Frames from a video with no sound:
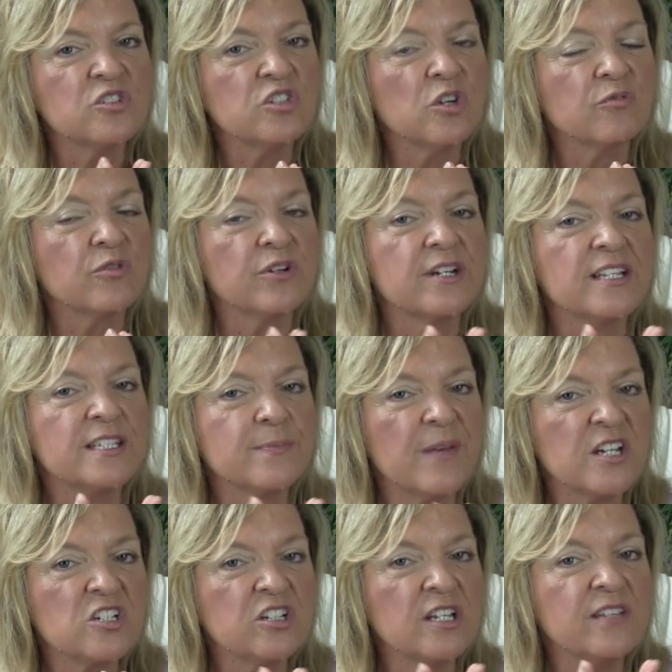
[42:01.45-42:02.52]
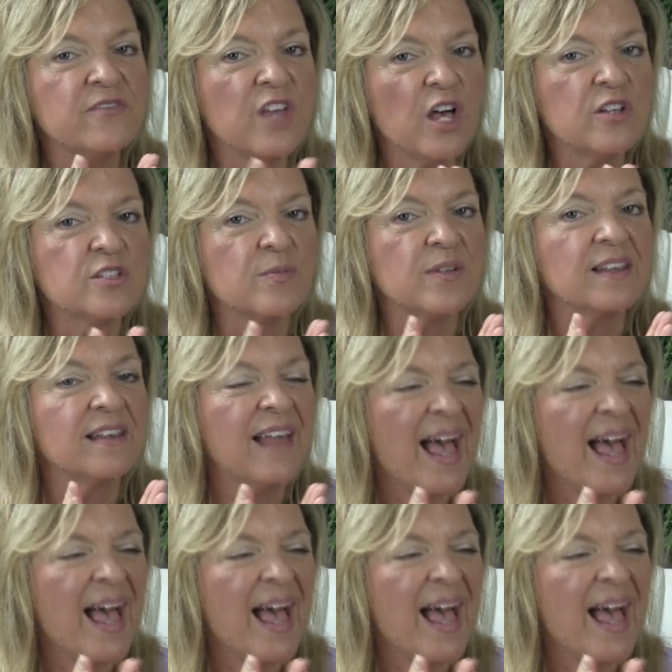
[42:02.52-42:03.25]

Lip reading: children, especially those with